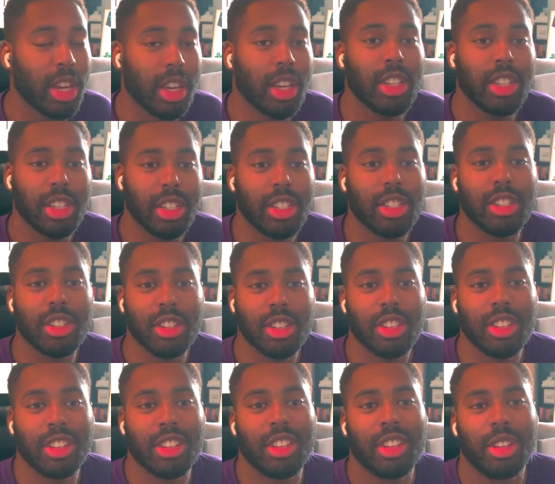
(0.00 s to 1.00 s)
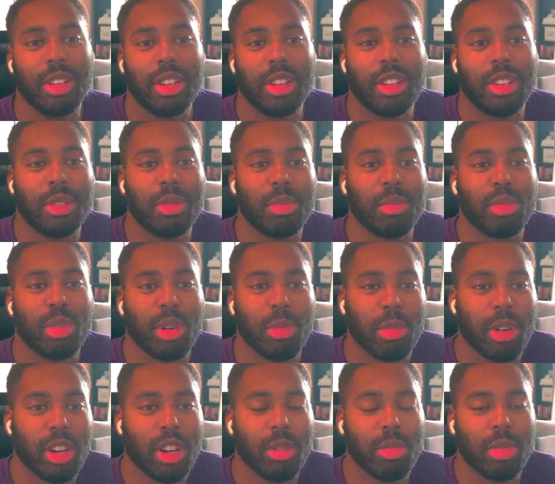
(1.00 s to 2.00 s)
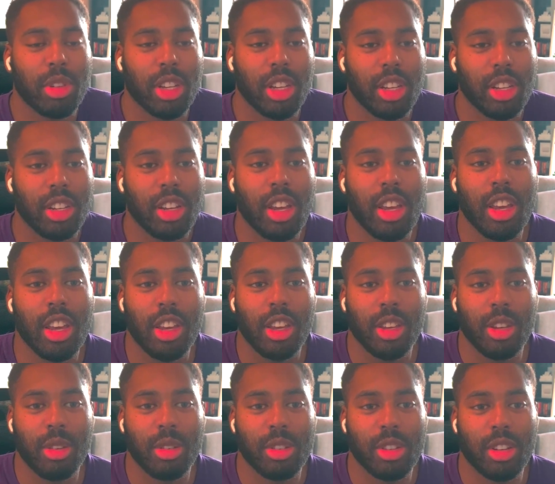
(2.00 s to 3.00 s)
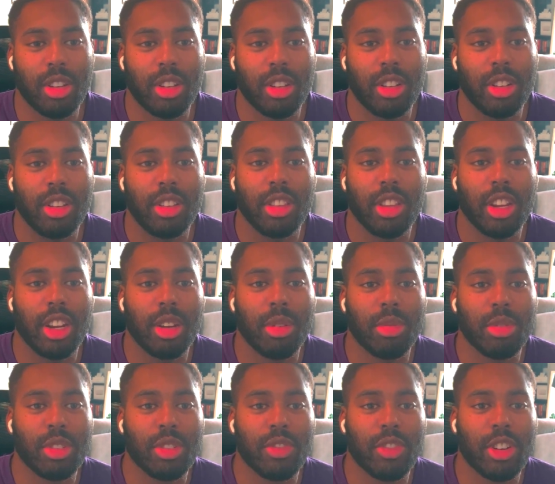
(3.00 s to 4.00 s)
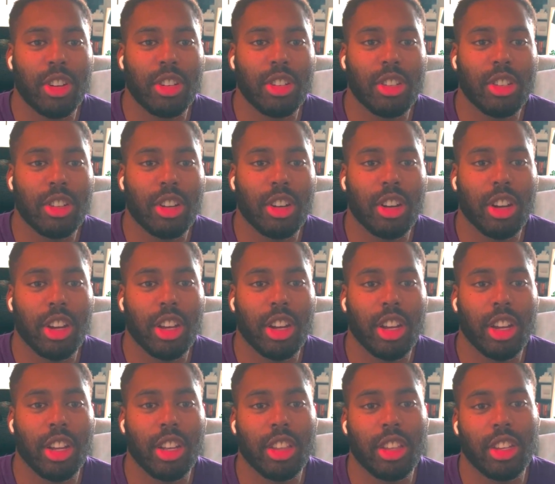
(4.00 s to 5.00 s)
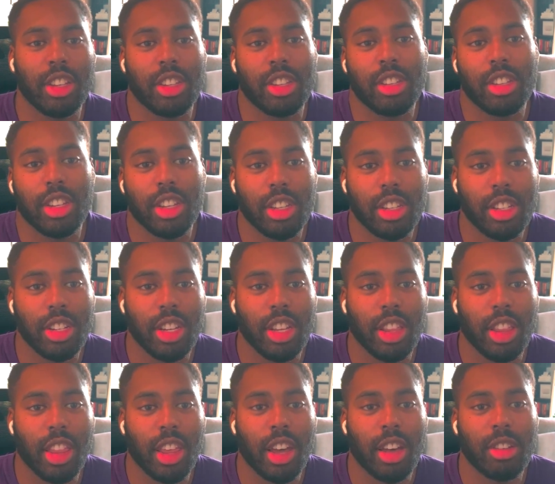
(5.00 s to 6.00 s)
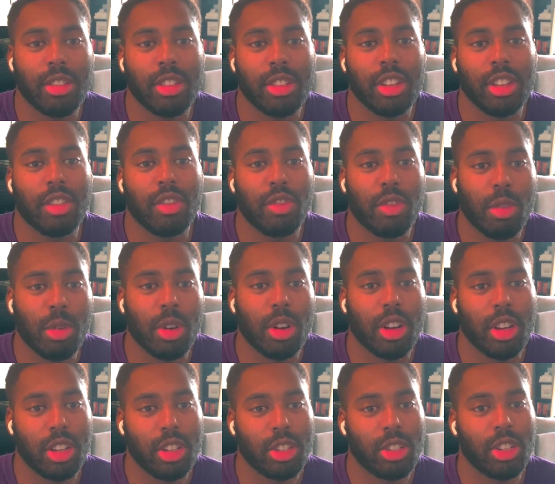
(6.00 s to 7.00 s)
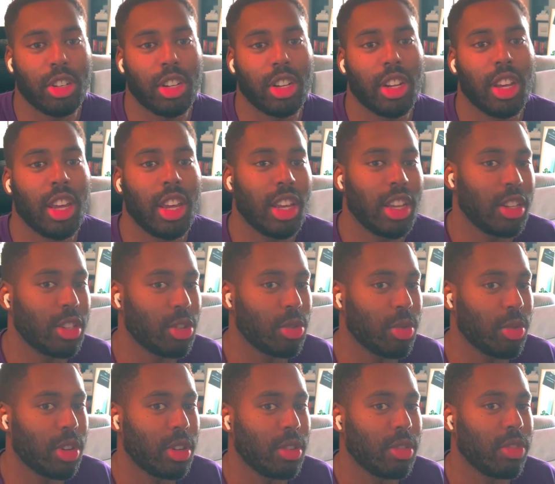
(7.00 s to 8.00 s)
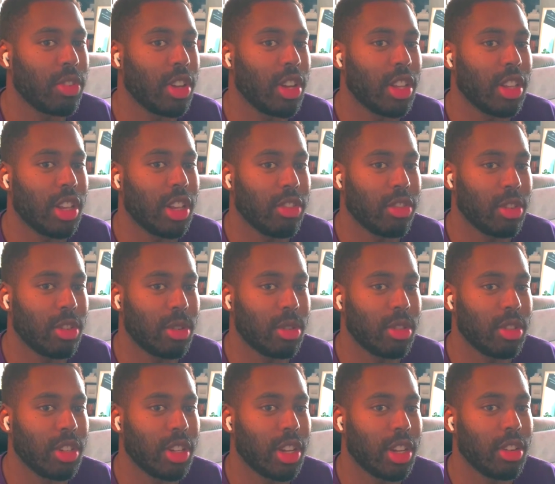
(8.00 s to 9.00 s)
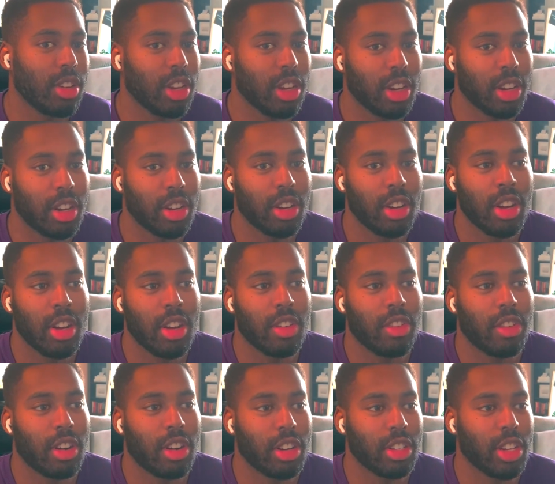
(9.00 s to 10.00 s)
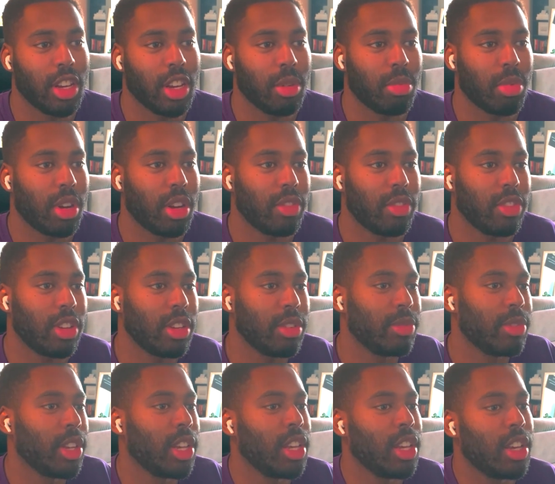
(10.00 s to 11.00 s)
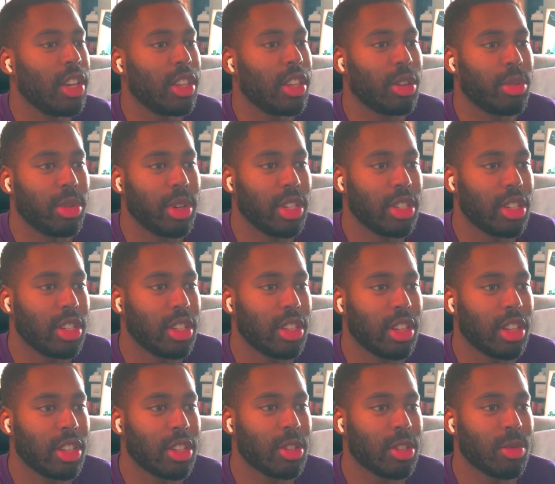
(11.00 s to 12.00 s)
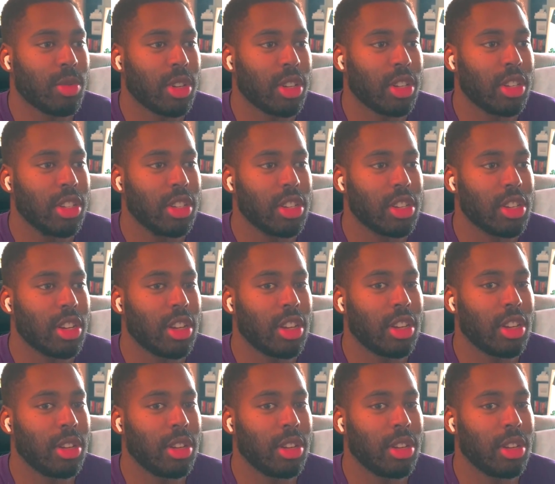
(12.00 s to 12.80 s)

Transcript: attention to the pre-market plan, you saw that I was first targeting the 16,412 level down here for our take profit. The reason this was